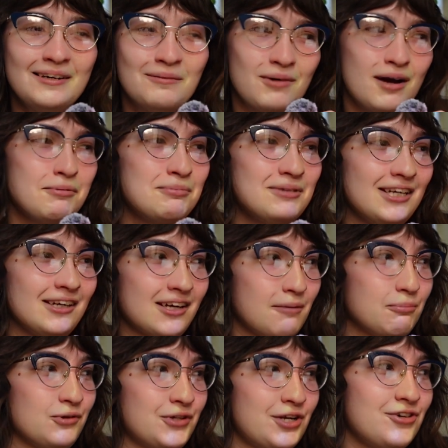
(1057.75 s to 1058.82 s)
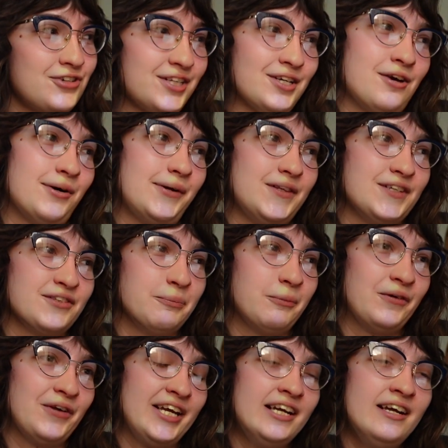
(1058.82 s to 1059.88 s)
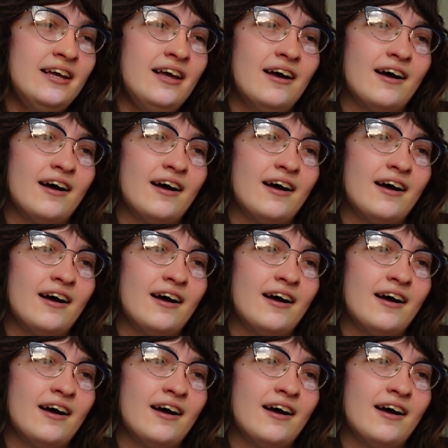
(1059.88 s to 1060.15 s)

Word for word: probably a couple years ago at this point.